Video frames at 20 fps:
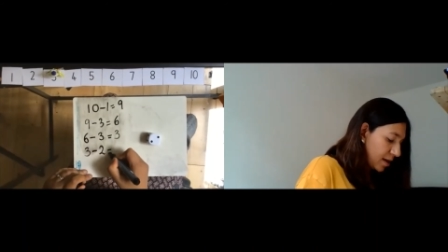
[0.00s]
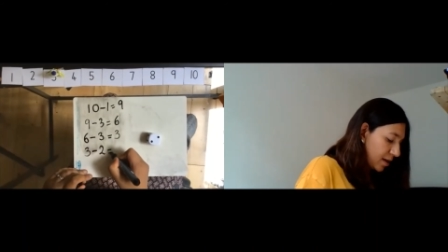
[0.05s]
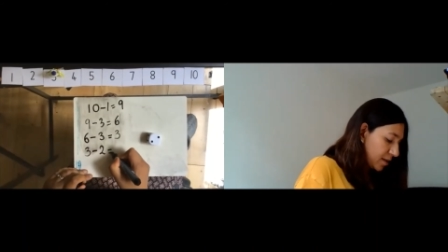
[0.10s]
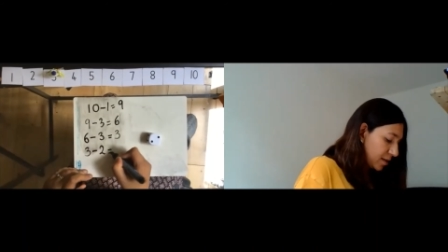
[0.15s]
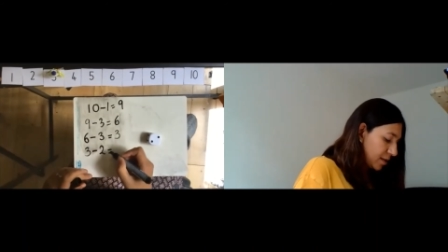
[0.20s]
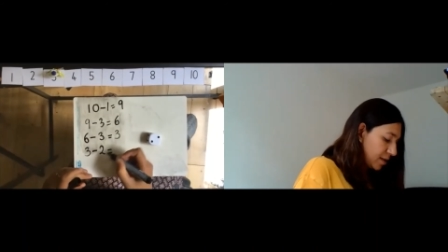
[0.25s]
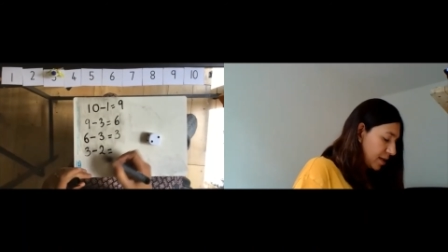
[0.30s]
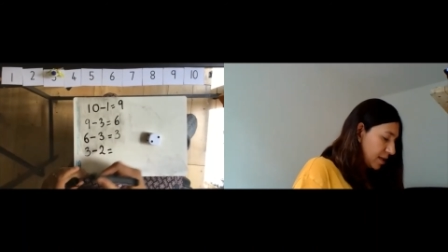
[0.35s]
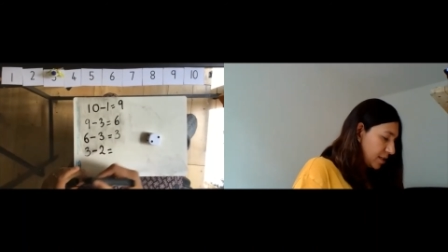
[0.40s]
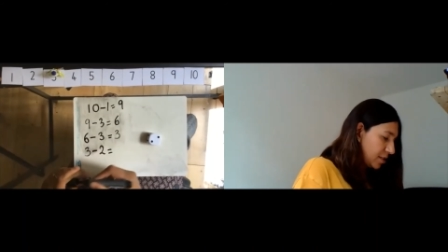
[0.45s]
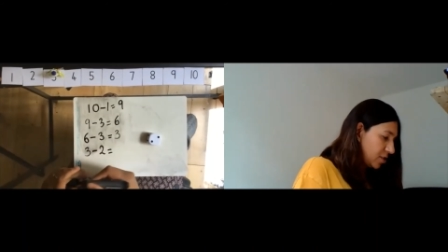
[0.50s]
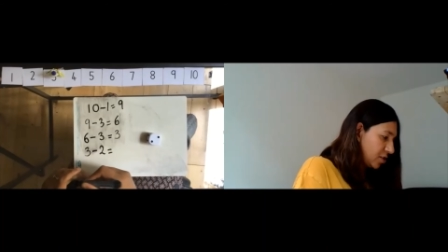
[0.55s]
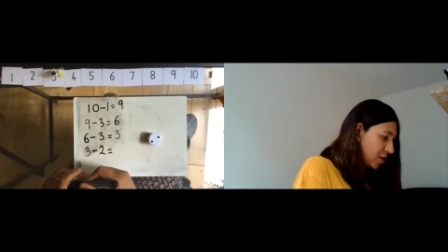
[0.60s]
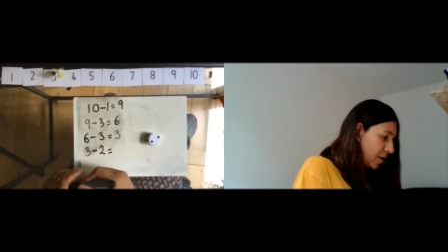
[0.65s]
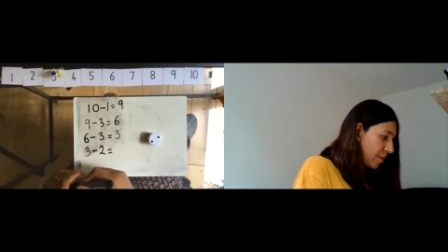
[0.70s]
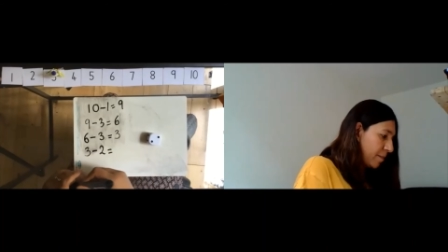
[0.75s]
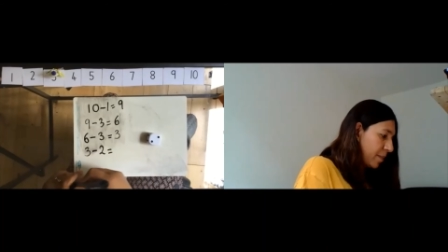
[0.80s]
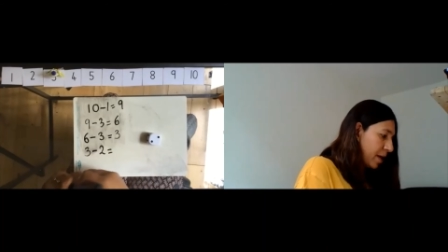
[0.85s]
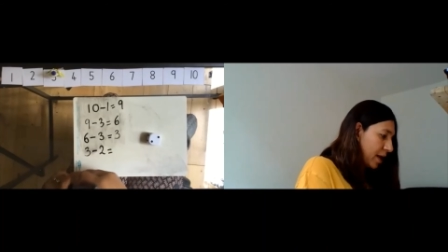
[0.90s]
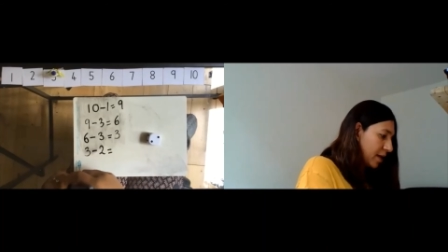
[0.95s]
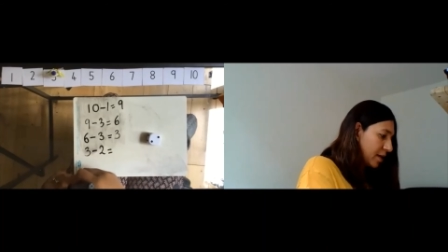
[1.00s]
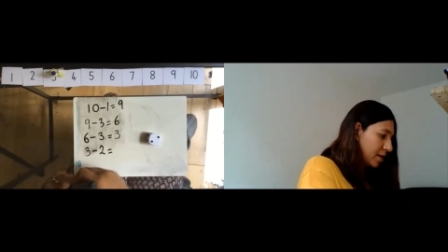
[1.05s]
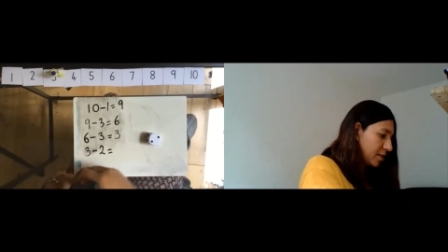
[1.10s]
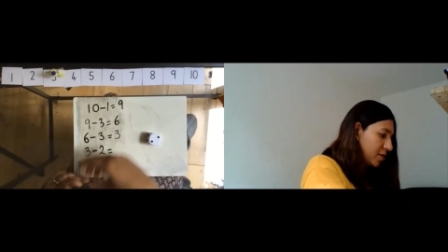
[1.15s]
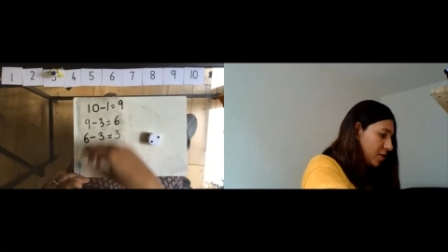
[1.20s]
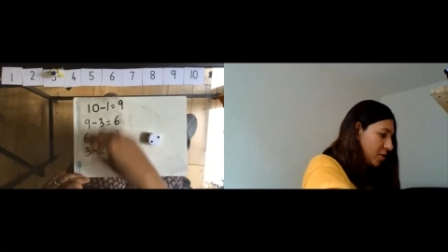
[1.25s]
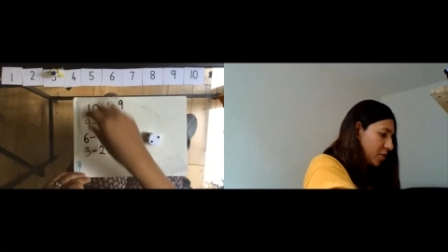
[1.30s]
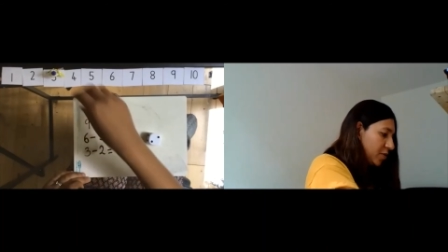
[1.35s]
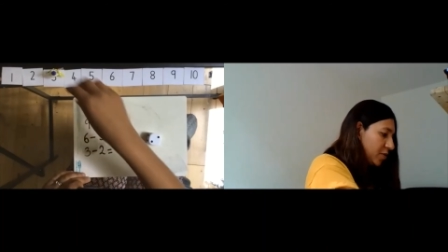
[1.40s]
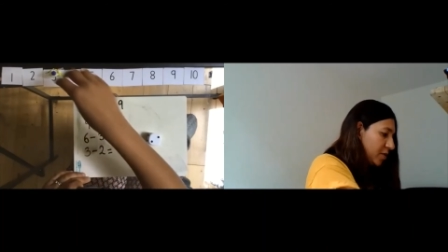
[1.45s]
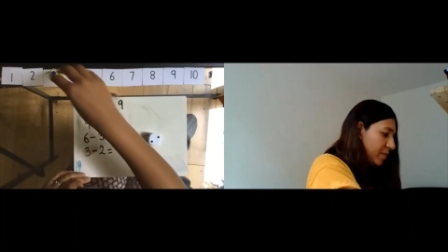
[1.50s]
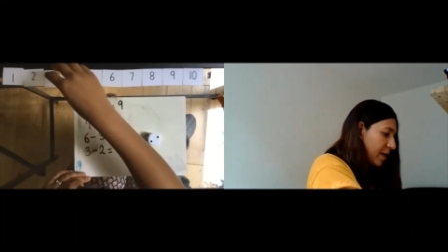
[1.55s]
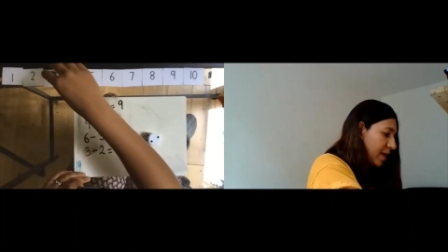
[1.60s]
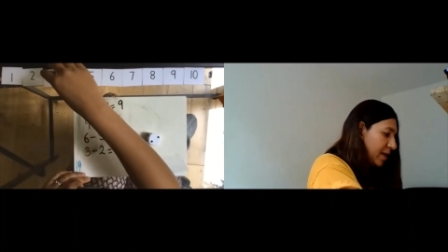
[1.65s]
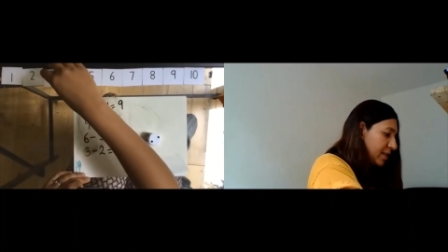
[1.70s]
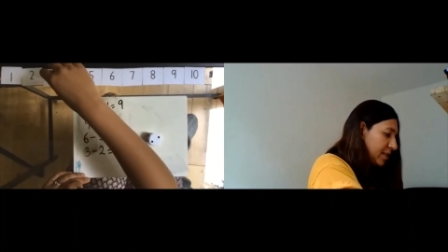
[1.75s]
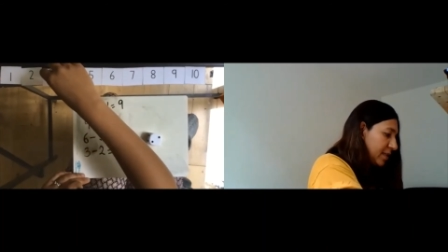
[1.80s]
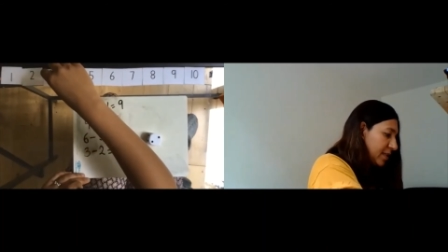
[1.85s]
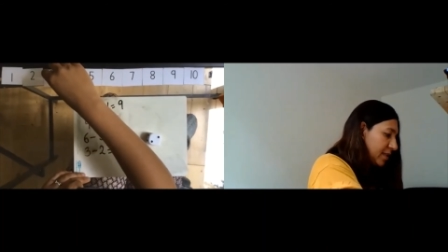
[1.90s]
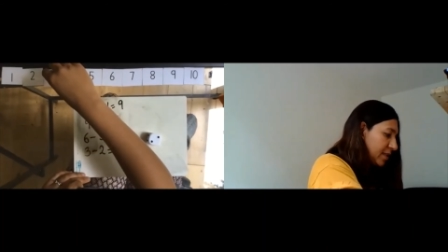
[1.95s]
So let's jump back 2
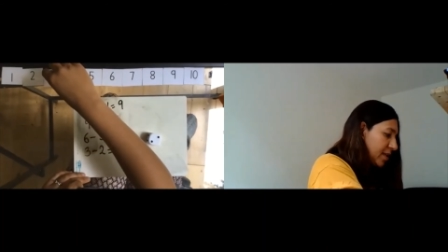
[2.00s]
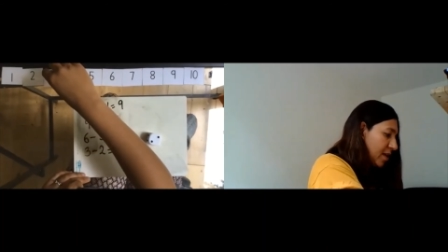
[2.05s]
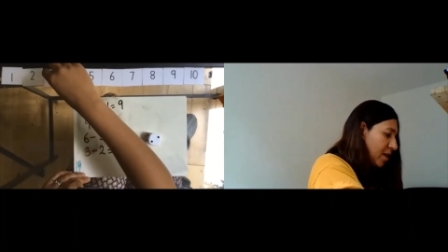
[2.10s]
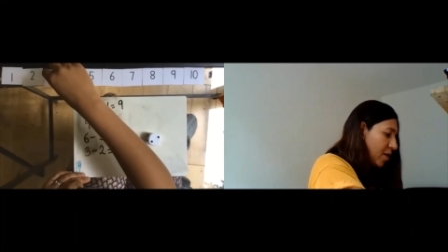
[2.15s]
spaces.